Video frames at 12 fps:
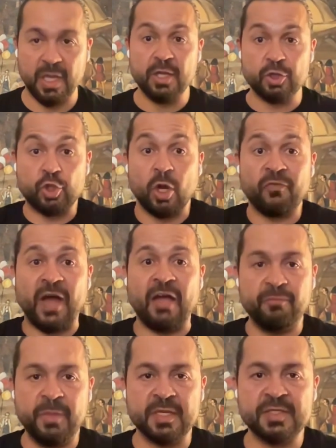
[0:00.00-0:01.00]
Survive
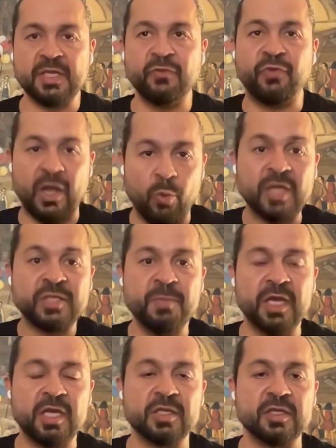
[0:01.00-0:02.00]
means if I was
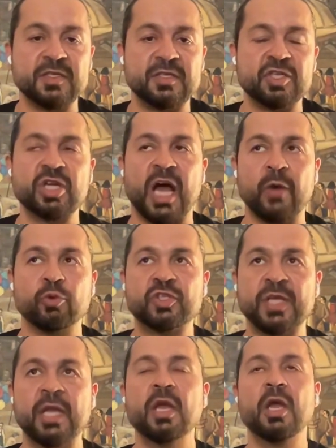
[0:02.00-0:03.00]
making the decision, I would
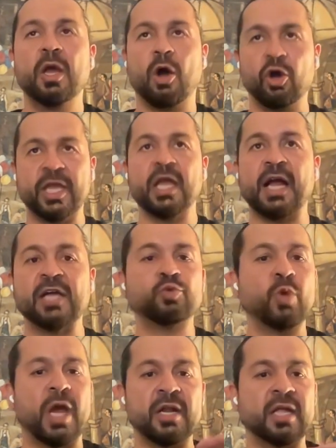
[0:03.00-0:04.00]
say, okay, guys,
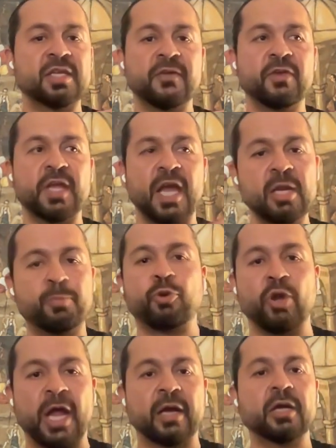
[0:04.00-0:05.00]
we are not giving any
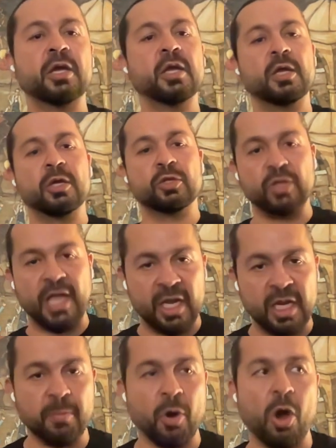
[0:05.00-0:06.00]
product
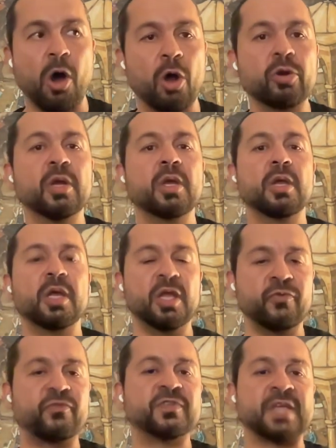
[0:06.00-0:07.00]
anymore
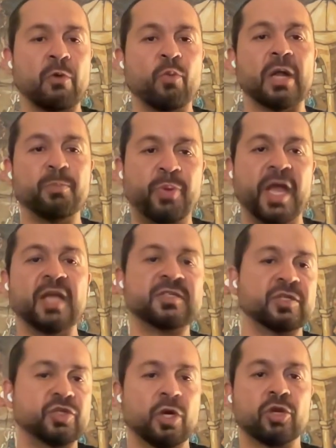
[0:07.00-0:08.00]
if someone pays
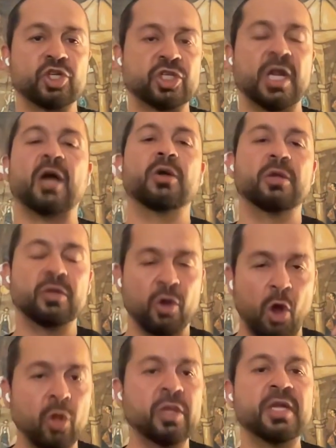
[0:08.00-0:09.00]
in Turkish lira.
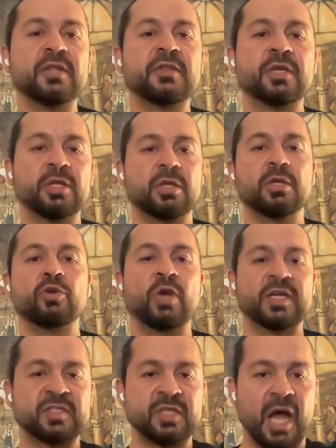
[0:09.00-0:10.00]
Only the
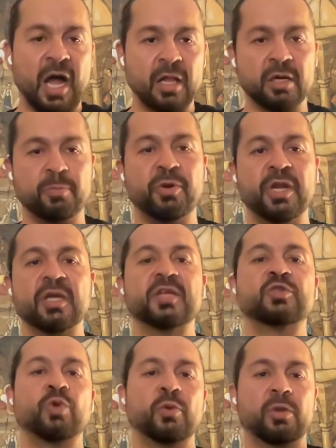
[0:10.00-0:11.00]
US dollar
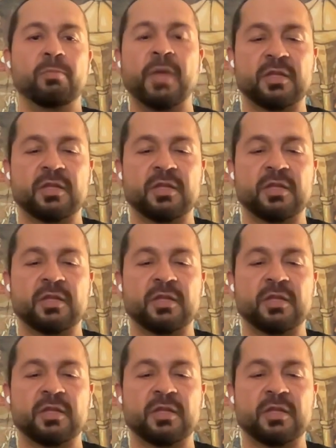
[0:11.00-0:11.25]
bringers we will